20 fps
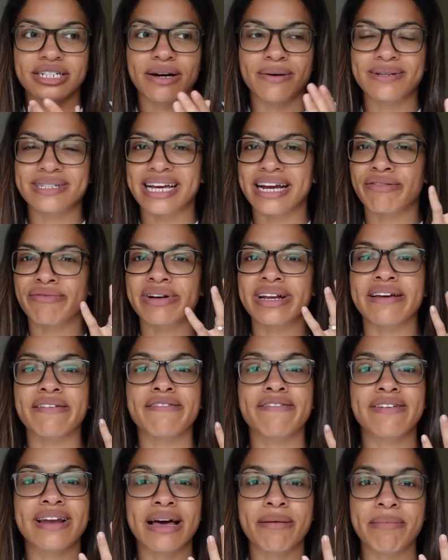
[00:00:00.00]
I was getting really
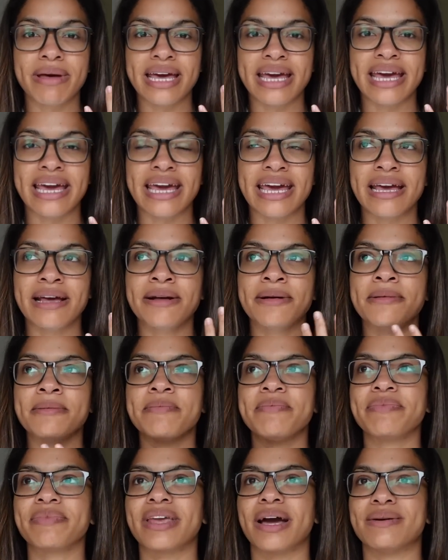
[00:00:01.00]
phlegmy,
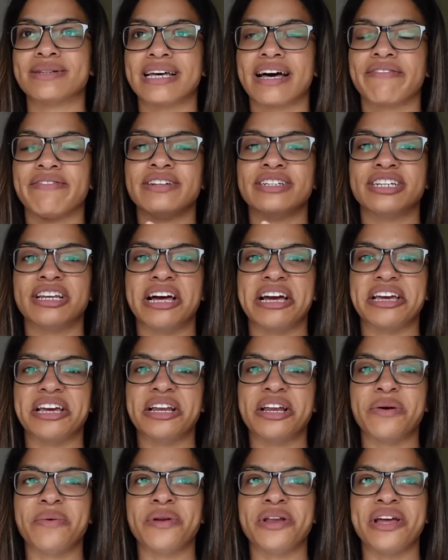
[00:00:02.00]
I was having to like, you
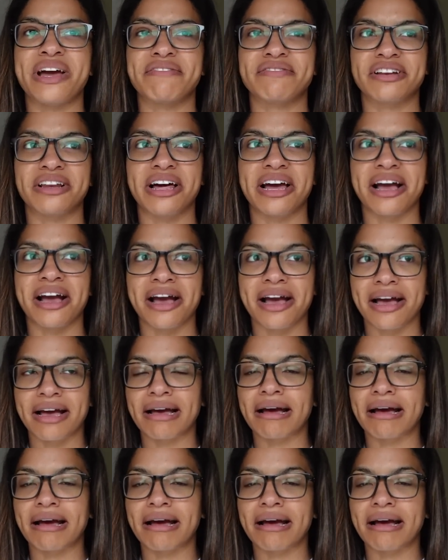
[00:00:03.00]
know, when you have to like